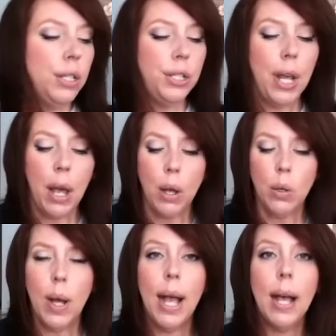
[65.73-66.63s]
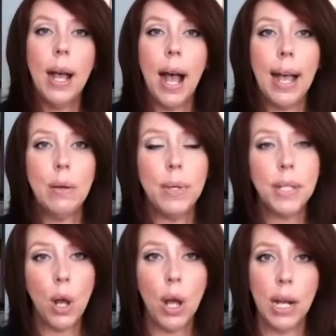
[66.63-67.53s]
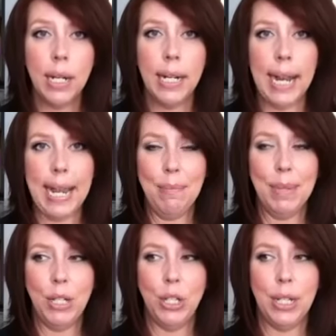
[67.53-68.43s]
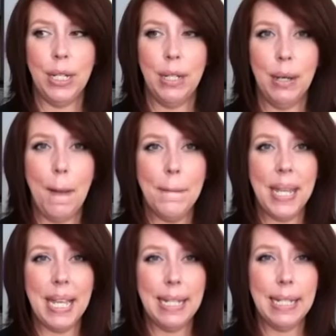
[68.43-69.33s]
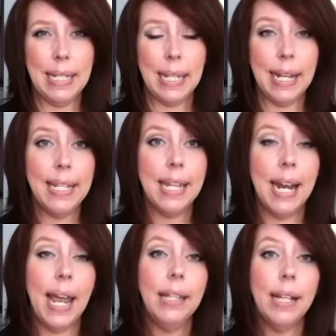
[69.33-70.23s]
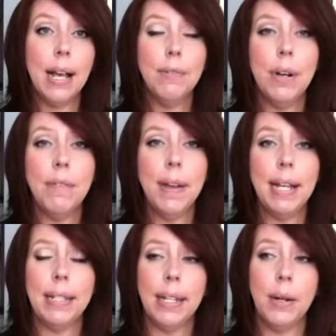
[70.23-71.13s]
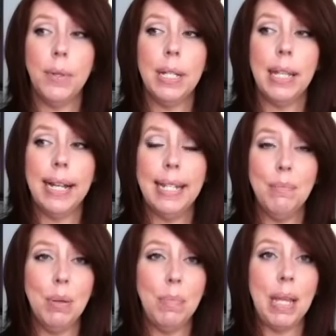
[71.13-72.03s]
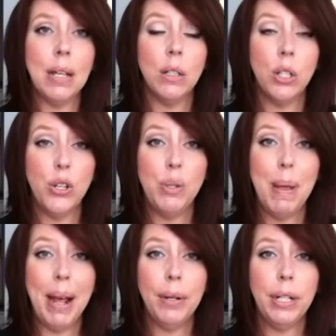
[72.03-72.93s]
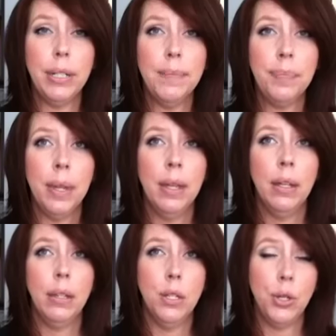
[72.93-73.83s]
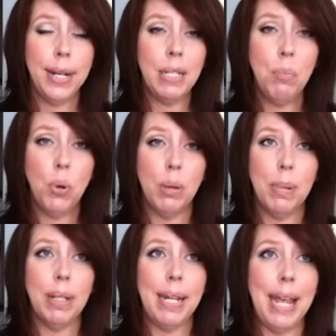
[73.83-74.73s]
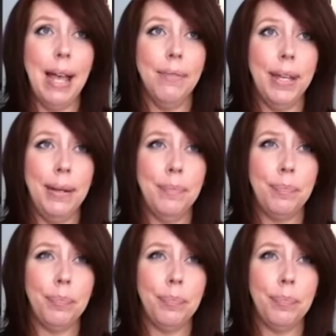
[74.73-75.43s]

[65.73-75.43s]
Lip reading: So I was on a mission because, like I said, I had the POREfection and I really liked it, but being a loose powder, the transportability of it,